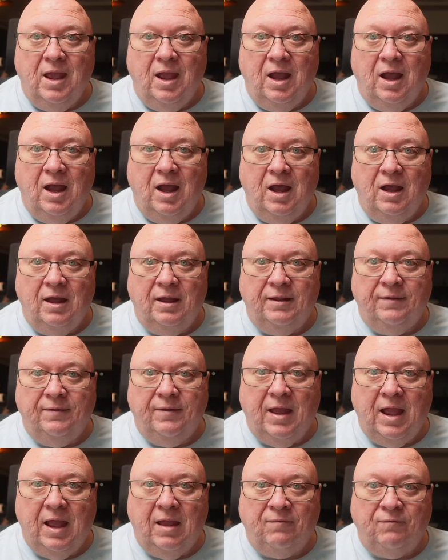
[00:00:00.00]
uh,
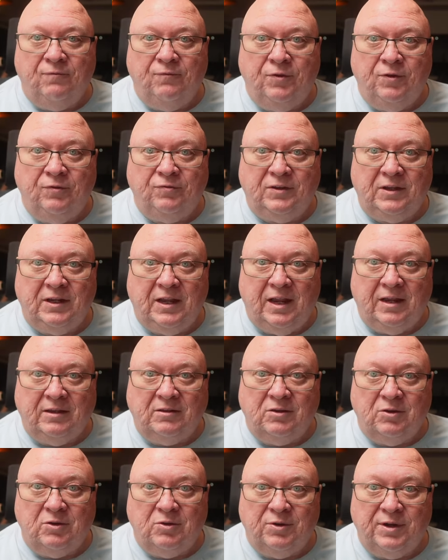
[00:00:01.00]
at 58
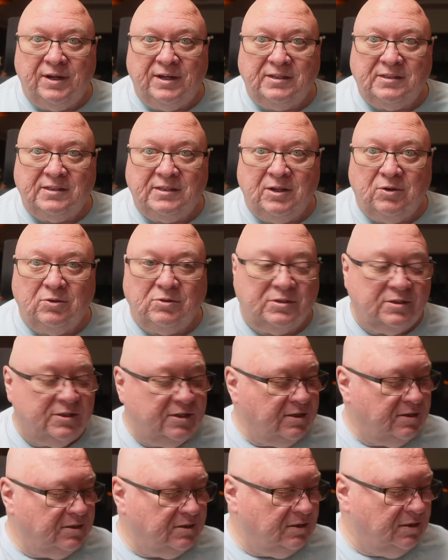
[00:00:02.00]
degrees
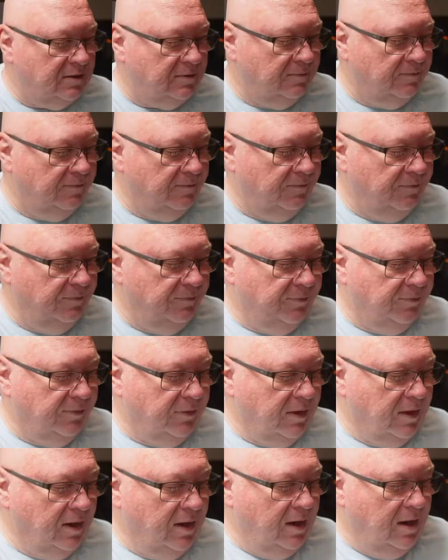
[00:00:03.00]
Celsius.
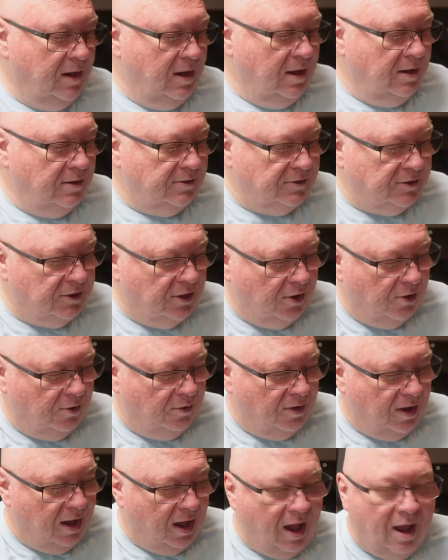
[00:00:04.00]

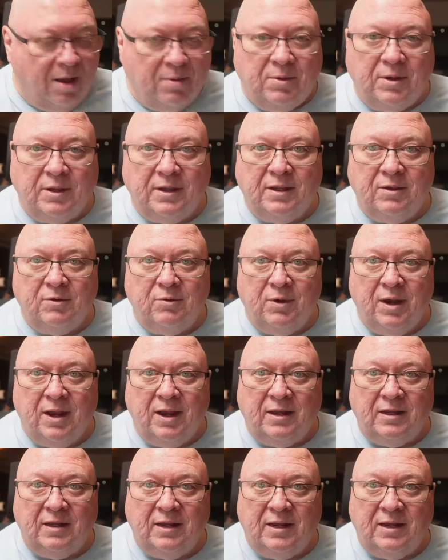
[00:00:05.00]
So I'm going to get
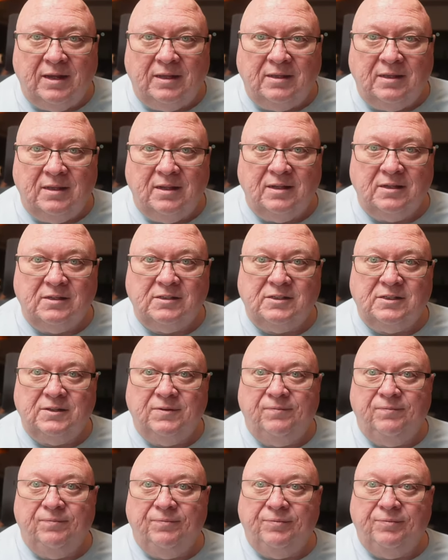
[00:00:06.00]
ready to eat this.